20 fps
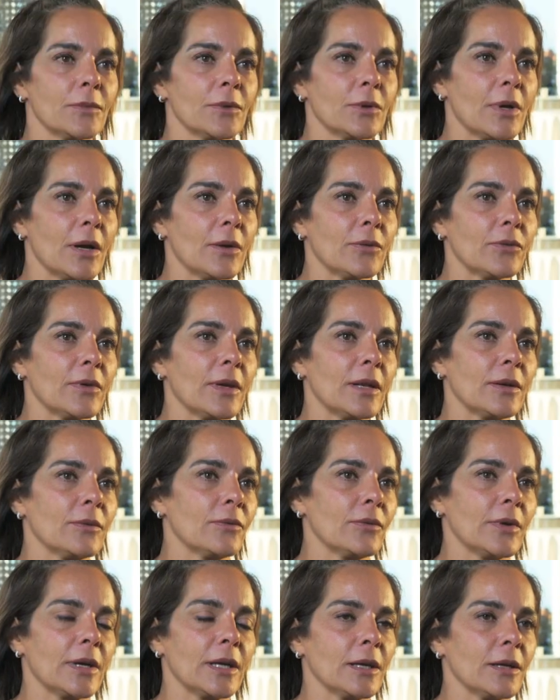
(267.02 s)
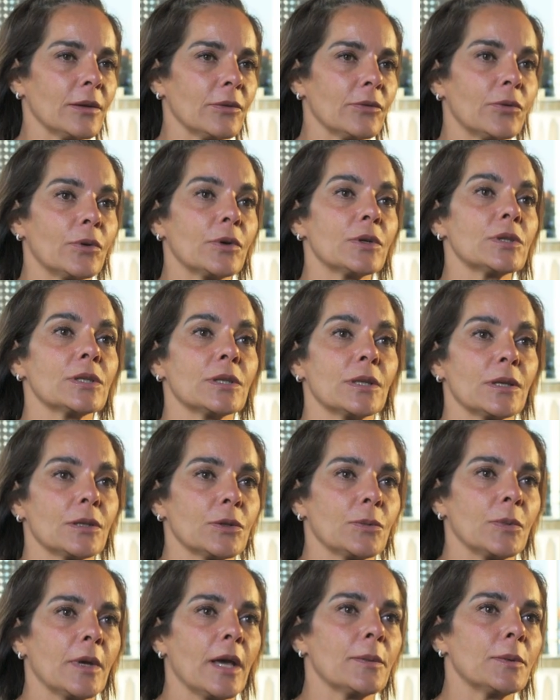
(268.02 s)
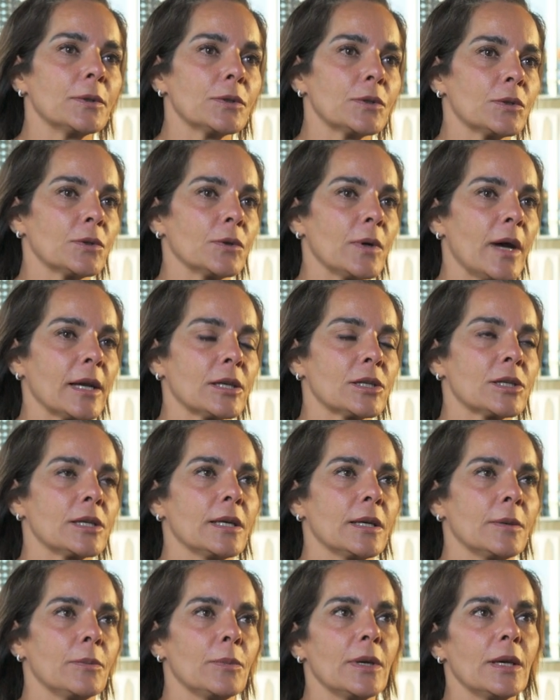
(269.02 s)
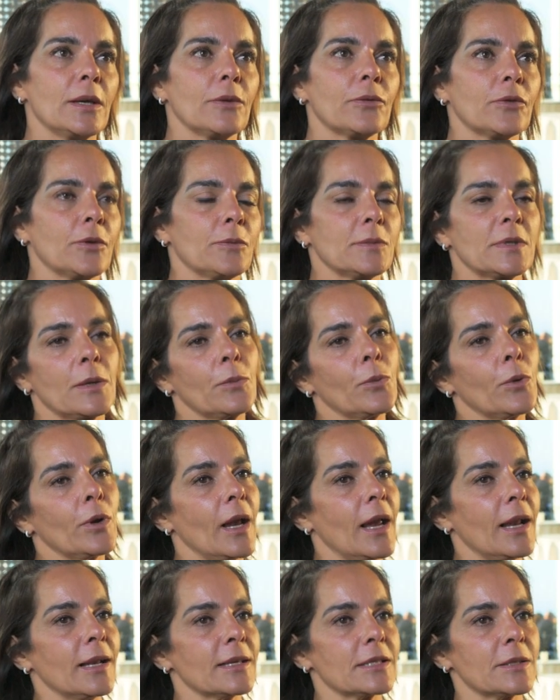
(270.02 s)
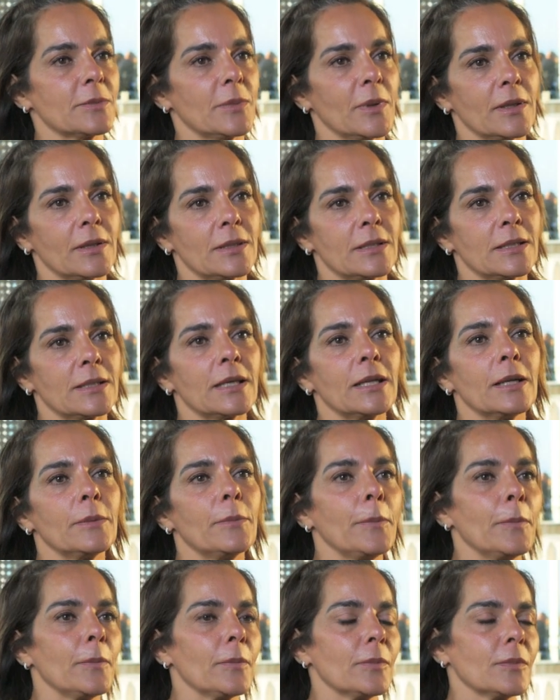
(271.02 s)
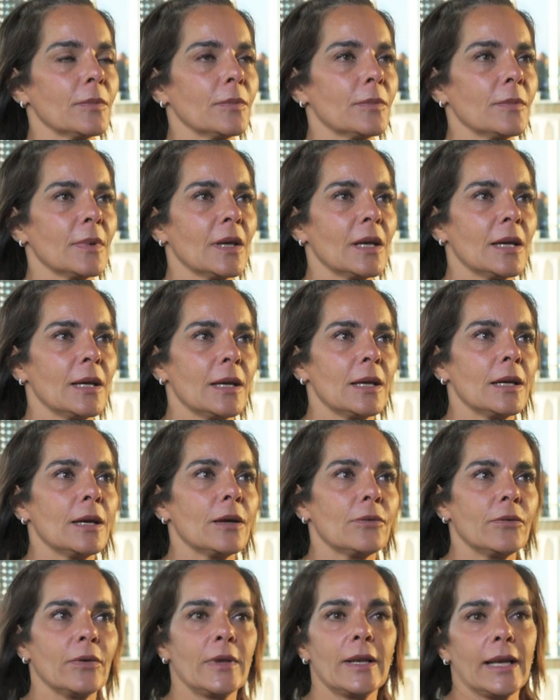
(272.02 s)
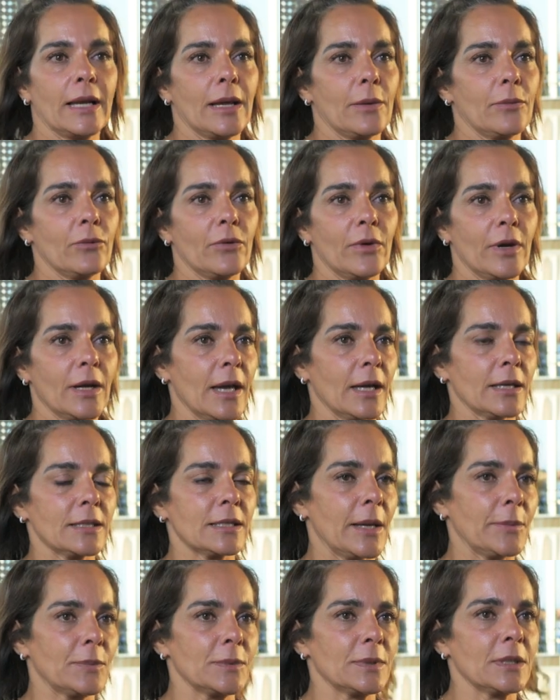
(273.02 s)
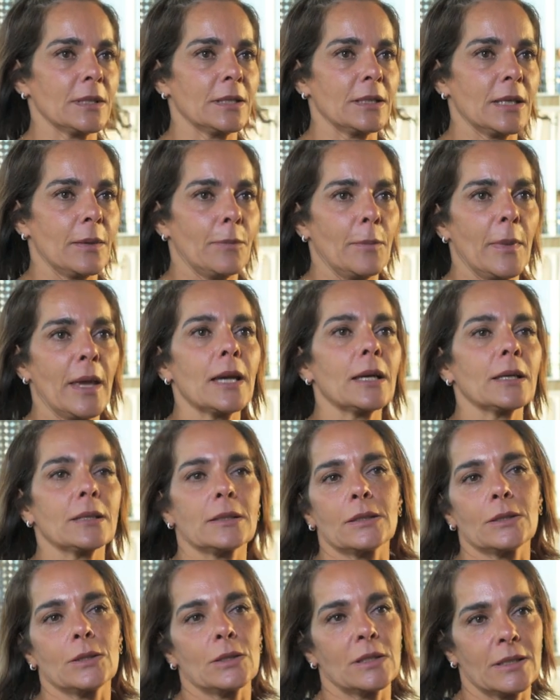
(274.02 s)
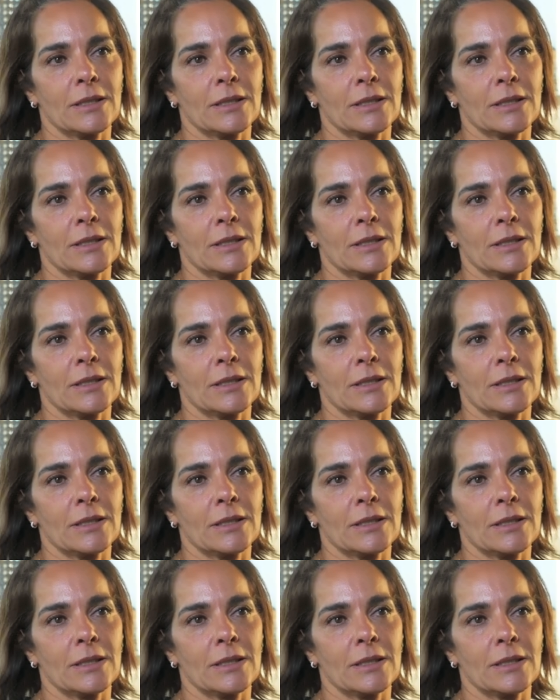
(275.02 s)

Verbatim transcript: You know, I feel very fortunate to be able to actually be from somewhere else, but still feel like I'm very accepted and make it in this